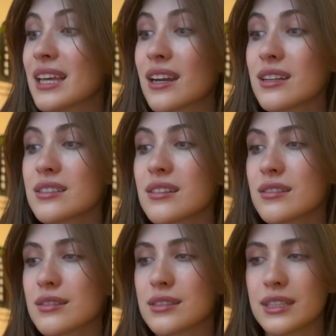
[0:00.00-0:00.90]
Then I saw
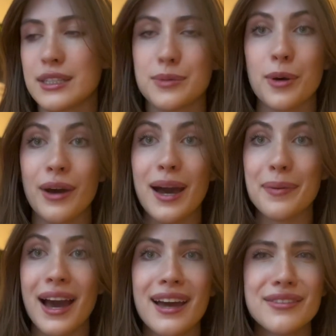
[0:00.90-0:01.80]
the Gizmo
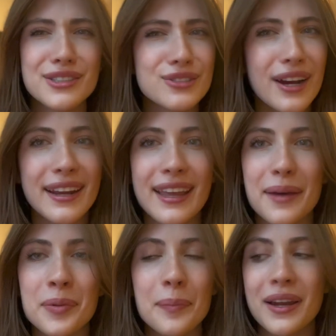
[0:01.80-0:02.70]
app. I haven't tried it
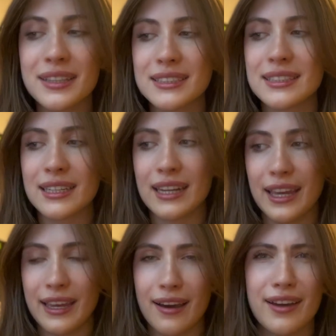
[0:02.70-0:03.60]
yet, but apparently it's like an
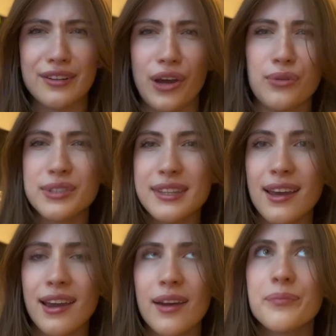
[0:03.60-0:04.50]
AI notes
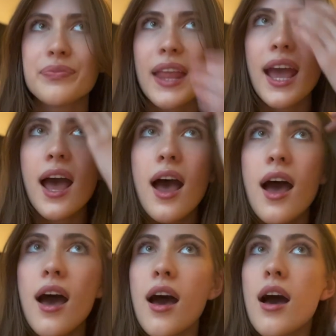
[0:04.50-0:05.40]
thing.
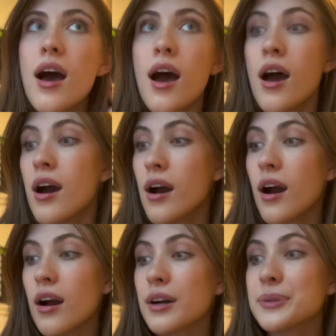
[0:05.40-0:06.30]

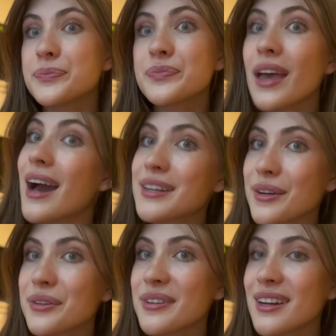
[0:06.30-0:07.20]
I
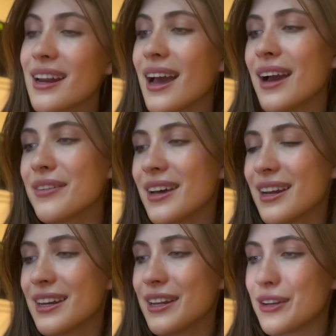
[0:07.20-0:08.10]
downloaded it. I haven't
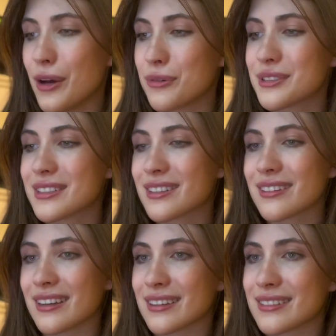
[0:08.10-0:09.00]
had any notes to
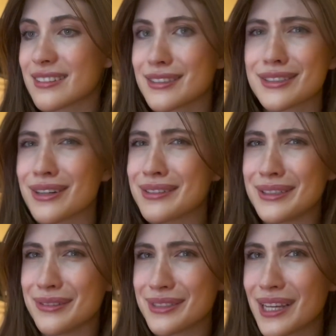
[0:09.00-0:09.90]
like start
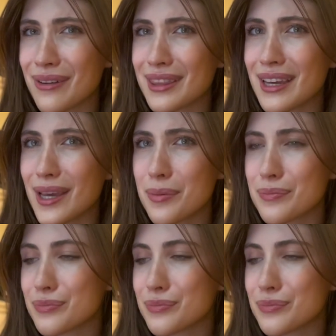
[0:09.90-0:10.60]
using with it.